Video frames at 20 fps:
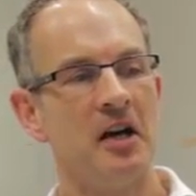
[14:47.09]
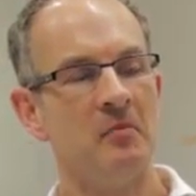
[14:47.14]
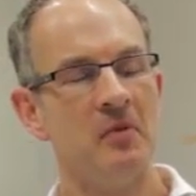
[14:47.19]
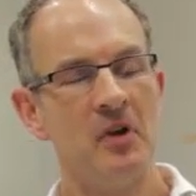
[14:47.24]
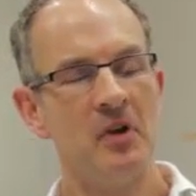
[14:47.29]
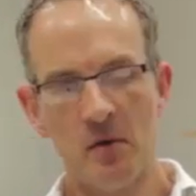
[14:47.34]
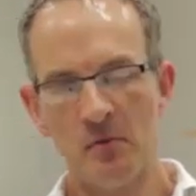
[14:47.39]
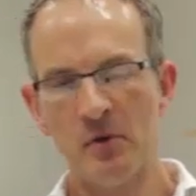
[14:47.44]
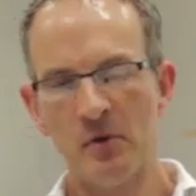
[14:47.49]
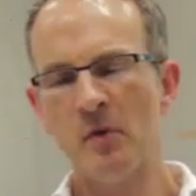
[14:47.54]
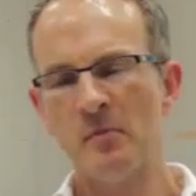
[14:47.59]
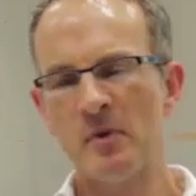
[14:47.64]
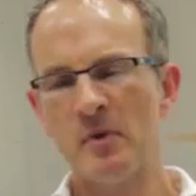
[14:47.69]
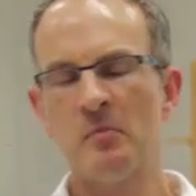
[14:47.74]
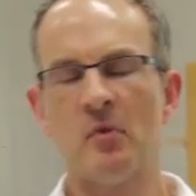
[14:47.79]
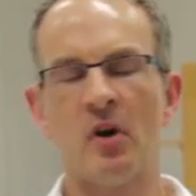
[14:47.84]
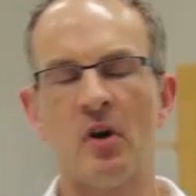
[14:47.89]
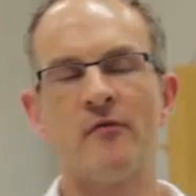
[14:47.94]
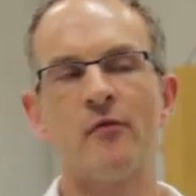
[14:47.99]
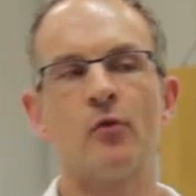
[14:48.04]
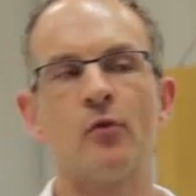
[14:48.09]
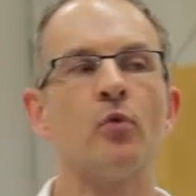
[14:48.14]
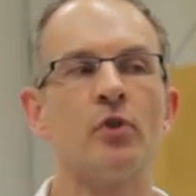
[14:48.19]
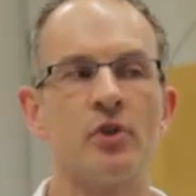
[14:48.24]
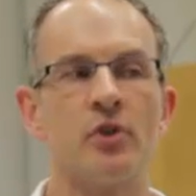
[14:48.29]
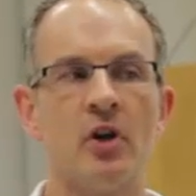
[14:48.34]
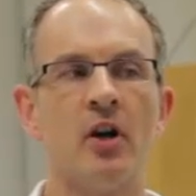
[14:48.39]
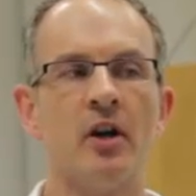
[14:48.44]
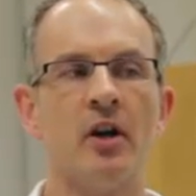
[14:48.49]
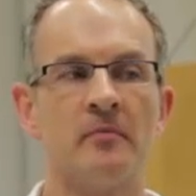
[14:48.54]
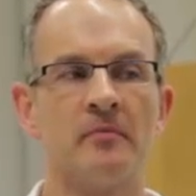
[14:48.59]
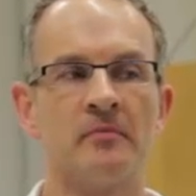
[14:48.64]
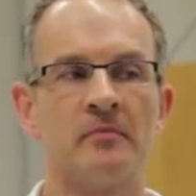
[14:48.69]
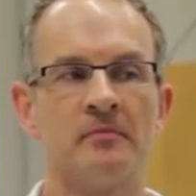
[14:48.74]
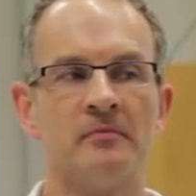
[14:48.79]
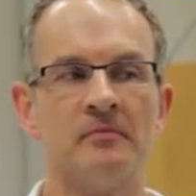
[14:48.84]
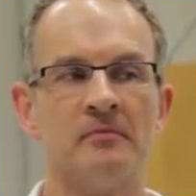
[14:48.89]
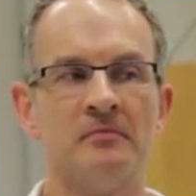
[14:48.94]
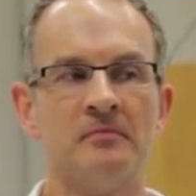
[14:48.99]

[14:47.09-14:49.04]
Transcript: And we can't be mindful all the time.